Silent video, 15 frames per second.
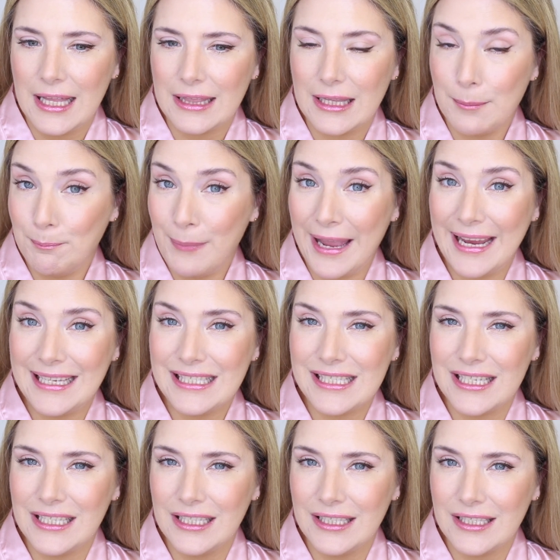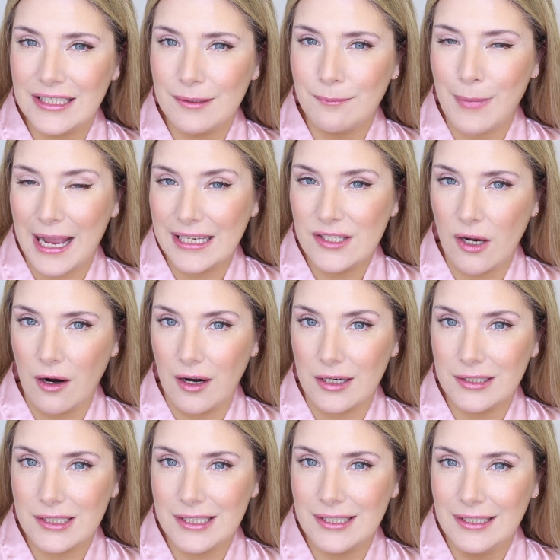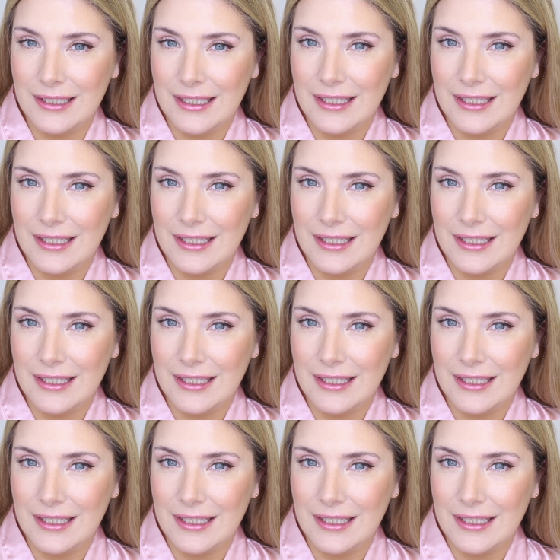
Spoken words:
Lip Paint by Tarte.